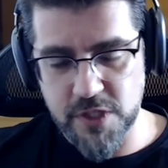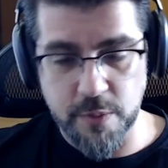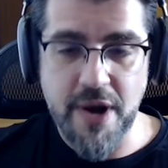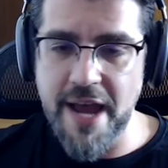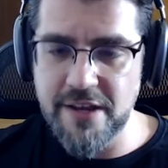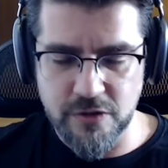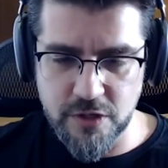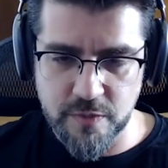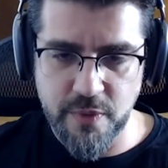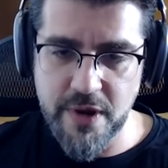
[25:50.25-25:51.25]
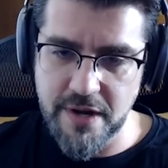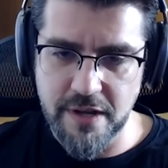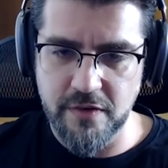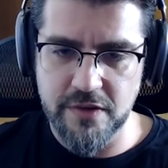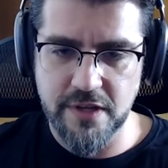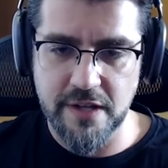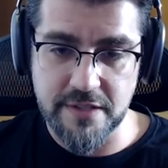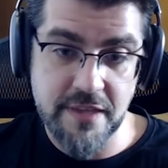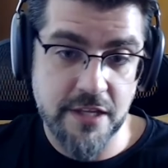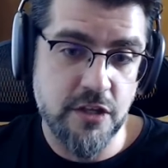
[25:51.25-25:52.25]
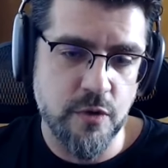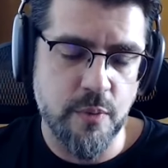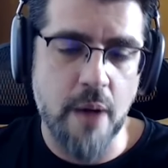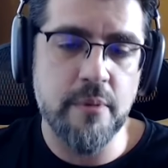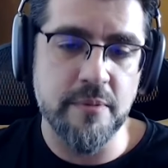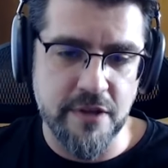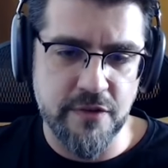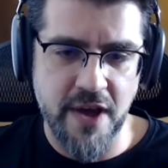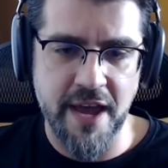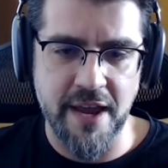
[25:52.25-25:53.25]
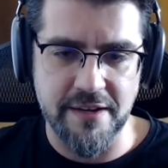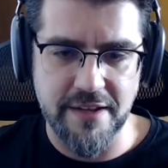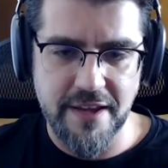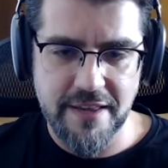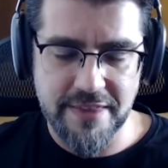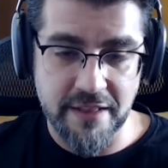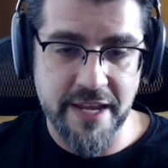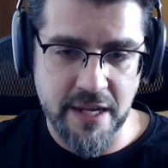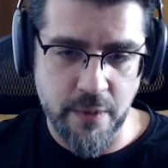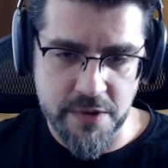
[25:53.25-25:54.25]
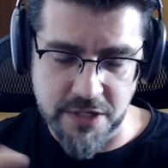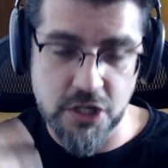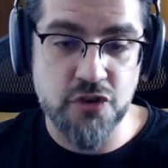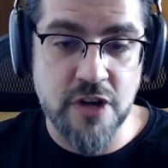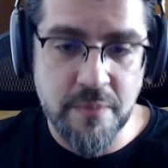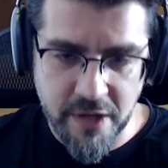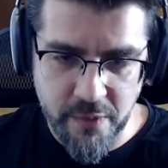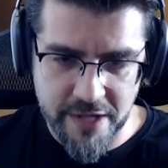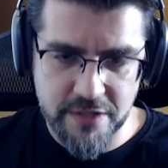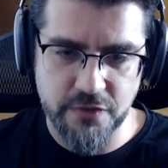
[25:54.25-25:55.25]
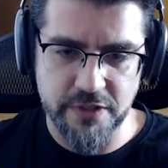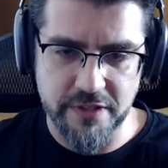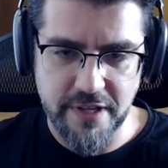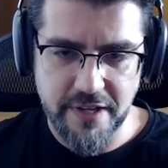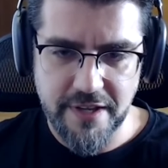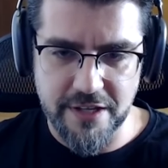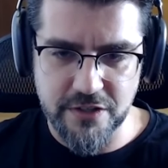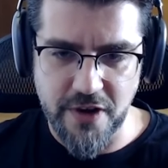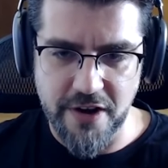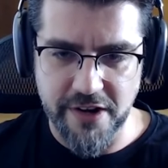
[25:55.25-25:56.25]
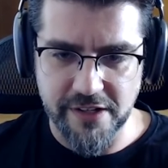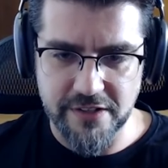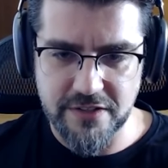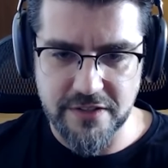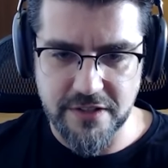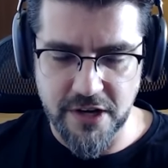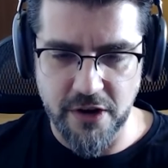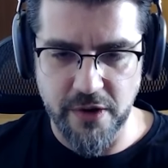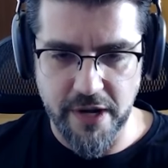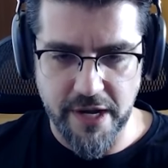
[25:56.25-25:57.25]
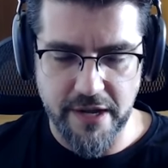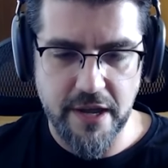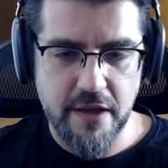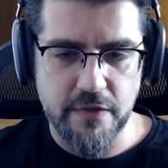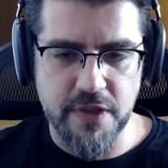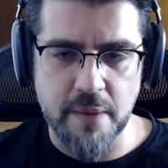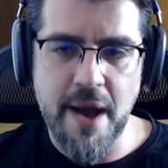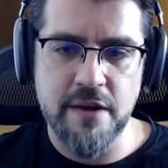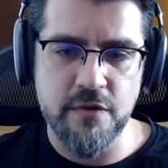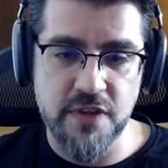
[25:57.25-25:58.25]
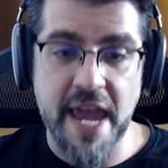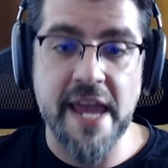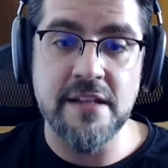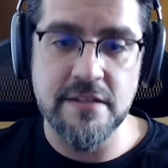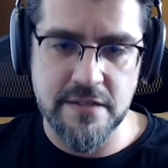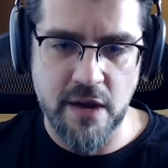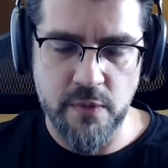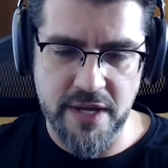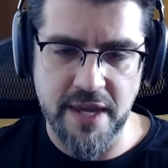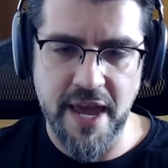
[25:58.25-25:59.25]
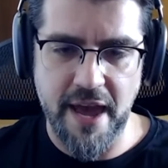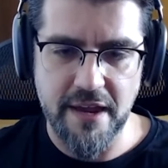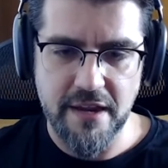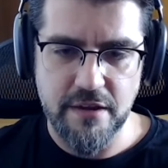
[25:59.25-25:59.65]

surprised or disappointed in the results, I think he would probably find that Lightning was extremely wasteful as far as you know uh, the amount of gains that we get